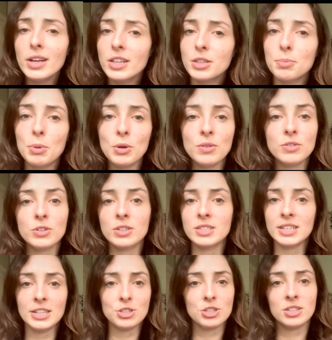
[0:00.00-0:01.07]
the
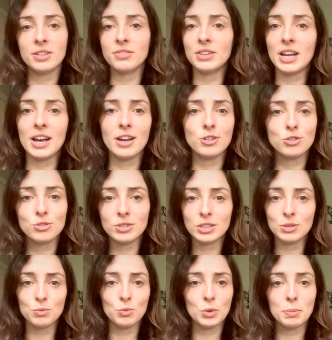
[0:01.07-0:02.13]
pulverization of the
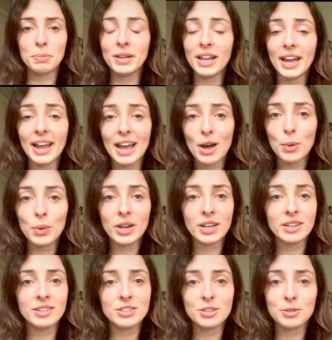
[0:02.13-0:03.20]
asteroid would play out
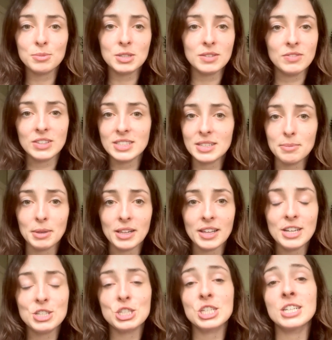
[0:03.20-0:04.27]
in terms of the
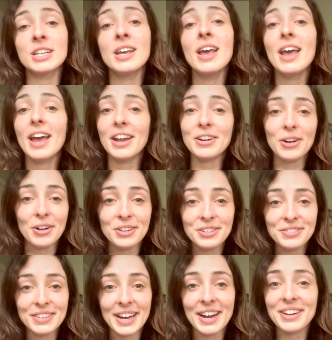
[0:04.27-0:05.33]
simulation, and all of
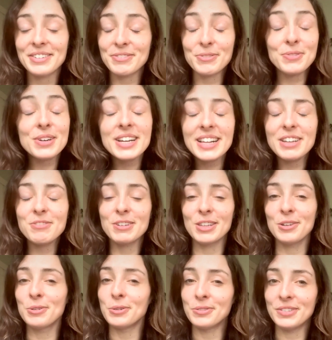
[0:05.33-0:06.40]
that. Really, really
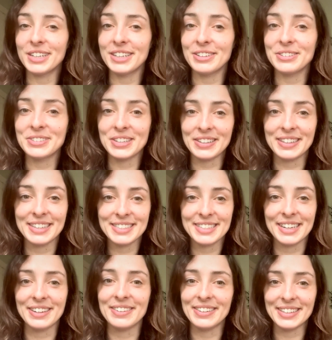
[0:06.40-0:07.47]
cool videos on that
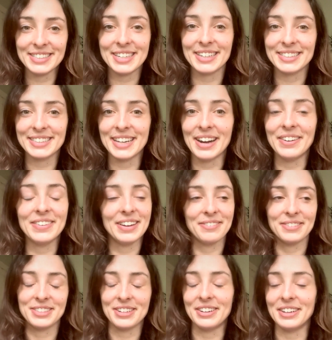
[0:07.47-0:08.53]
channel. I checked it out and
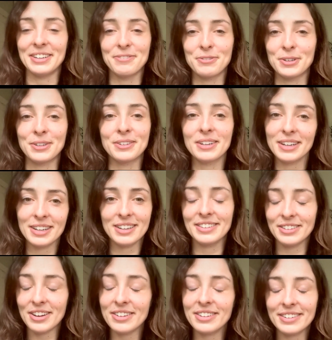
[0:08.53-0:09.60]
was on it for
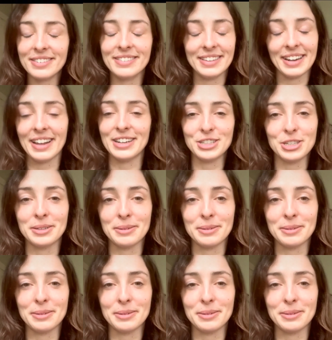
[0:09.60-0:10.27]
longer than I should